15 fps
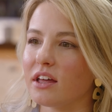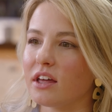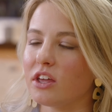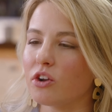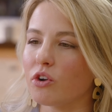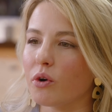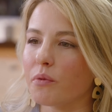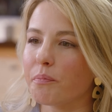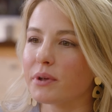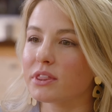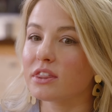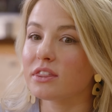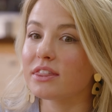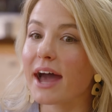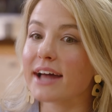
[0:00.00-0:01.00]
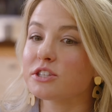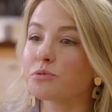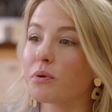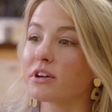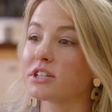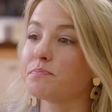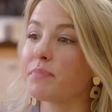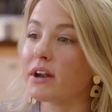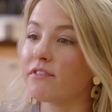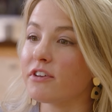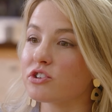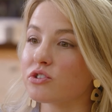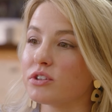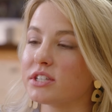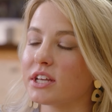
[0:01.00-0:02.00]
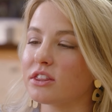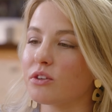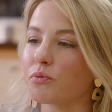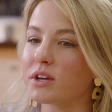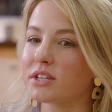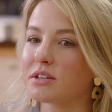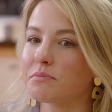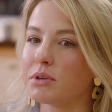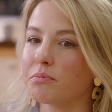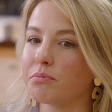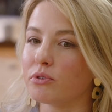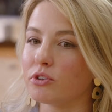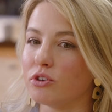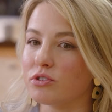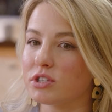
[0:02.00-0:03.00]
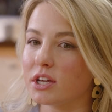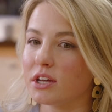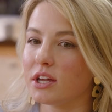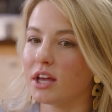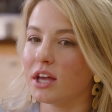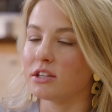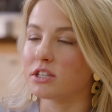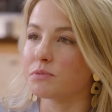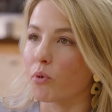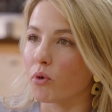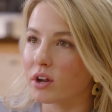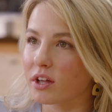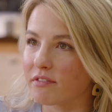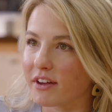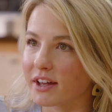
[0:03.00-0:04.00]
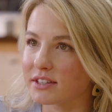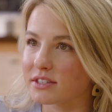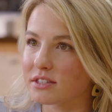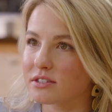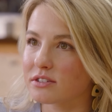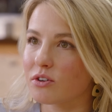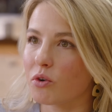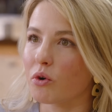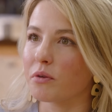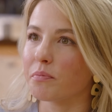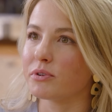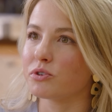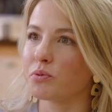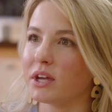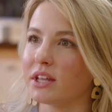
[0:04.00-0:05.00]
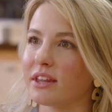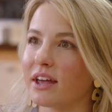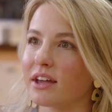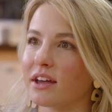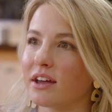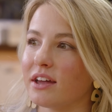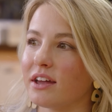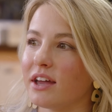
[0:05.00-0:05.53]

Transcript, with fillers: you know but that's where it's beneficial is like the reason people use it in sporting events or between like